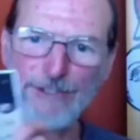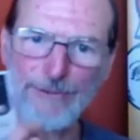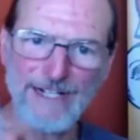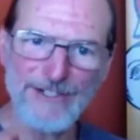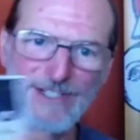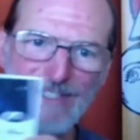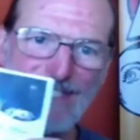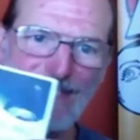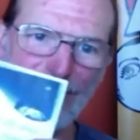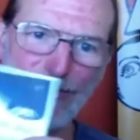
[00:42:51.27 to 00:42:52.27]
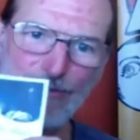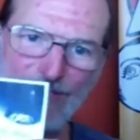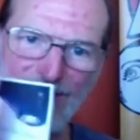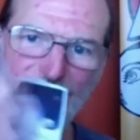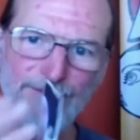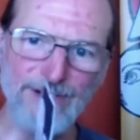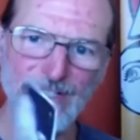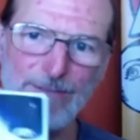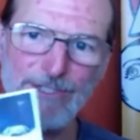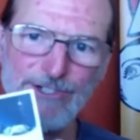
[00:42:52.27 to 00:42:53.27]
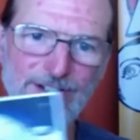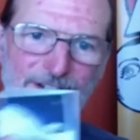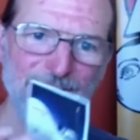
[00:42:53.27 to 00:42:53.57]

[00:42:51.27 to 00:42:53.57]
different directions, it you see a different image.